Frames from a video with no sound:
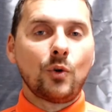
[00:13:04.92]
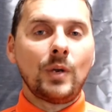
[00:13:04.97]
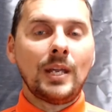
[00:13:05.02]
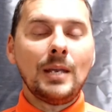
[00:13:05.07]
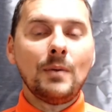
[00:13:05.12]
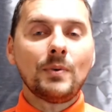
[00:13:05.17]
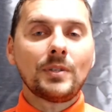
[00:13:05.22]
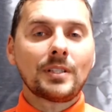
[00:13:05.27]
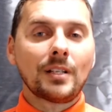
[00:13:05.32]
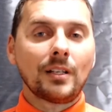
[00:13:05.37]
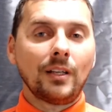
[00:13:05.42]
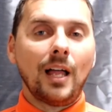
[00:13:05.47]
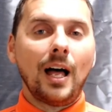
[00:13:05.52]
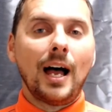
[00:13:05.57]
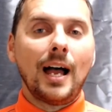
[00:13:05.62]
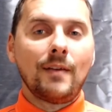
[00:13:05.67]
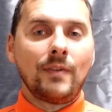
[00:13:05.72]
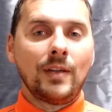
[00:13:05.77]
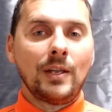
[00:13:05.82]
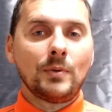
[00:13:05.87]
was
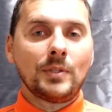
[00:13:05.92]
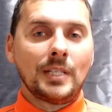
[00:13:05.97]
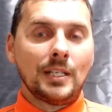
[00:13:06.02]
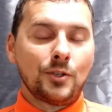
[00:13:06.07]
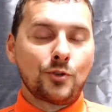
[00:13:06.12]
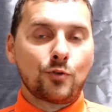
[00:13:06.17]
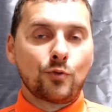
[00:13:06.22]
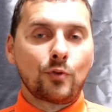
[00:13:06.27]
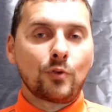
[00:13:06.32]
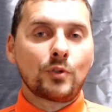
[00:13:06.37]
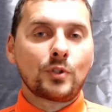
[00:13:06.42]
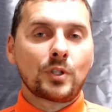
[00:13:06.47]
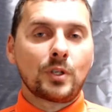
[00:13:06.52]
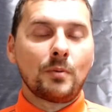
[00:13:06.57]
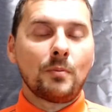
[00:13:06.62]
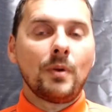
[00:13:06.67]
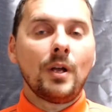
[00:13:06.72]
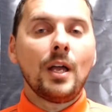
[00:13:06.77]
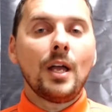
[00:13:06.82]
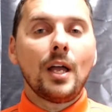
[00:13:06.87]
alive, he was in
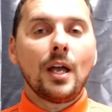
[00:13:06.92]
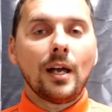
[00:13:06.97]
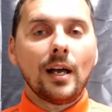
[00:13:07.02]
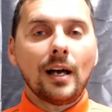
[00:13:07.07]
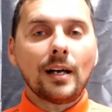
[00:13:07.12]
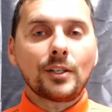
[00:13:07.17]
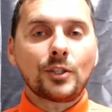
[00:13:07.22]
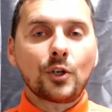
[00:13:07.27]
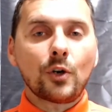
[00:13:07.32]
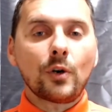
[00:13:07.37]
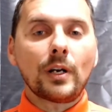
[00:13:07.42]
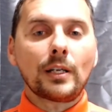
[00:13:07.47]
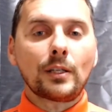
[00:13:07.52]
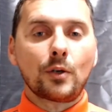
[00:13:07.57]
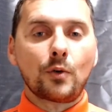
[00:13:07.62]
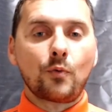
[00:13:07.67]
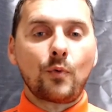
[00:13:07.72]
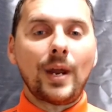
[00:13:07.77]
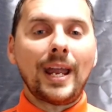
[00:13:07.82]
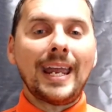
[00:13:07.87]
Jerusalem during the
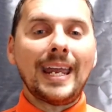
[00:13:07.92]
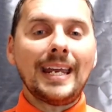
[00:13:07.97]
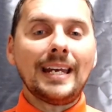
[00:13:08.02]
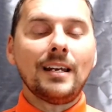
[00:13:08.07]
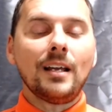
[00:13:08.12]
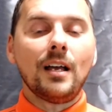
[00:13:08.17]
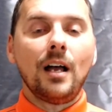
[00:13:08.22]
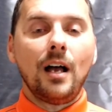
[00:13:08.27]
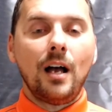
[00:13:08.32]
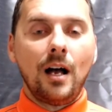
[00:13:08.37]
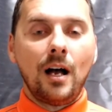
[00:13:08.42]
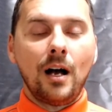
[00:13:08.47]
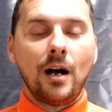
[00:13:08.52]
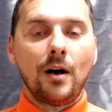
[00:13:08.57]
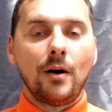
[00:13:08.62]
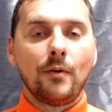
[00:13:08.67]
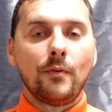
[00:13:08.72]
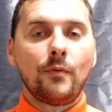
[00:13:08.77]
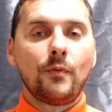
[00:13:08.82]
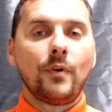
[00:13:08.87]
reign
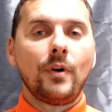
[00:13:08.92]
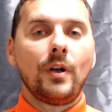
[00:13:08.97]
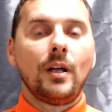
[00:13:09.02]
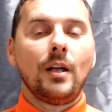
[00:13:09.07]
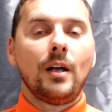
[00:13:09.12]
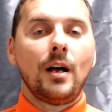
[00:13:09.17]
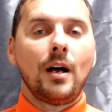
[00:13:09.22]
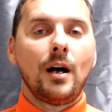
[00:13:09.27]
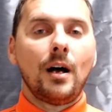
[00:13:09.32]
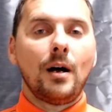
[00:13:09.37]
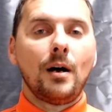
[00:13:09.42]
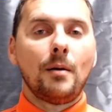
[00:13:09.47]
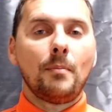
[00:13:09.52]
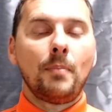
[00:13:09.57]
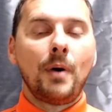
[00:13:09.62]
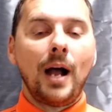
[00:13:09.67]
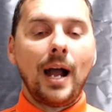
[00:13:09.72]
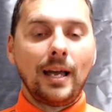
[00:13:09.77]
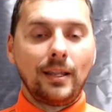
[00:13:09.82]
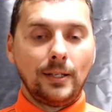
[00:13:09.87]
of
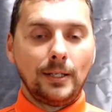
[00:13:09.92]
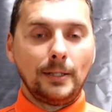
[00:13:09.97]
Pilate.